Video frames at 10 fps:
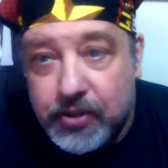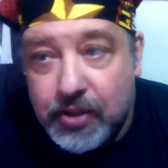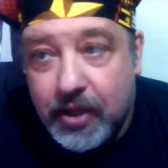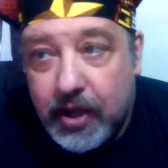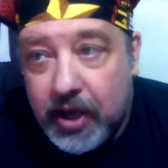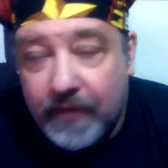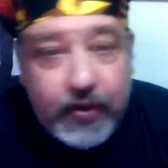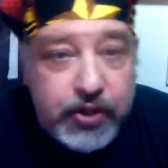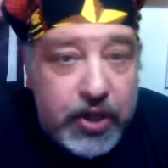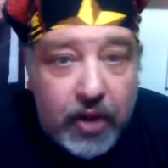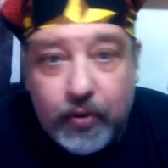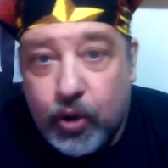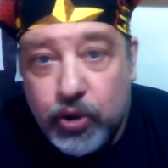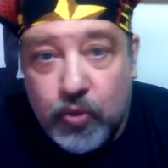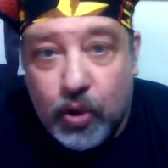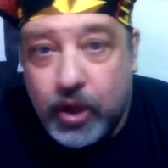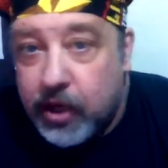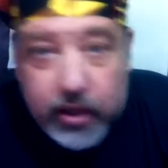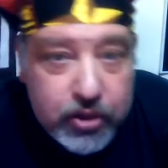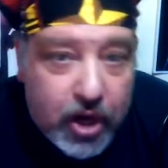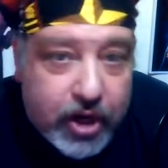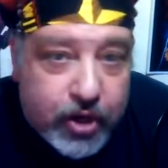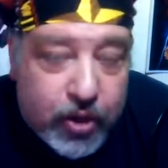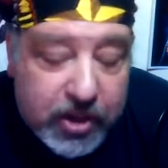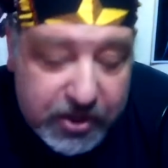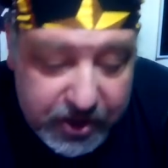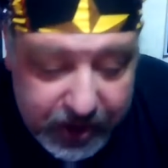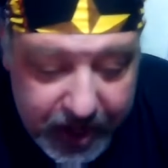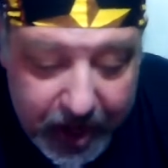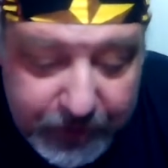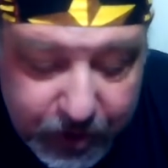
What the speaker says: is if there's another role you won't get it because all you're known as is a cop.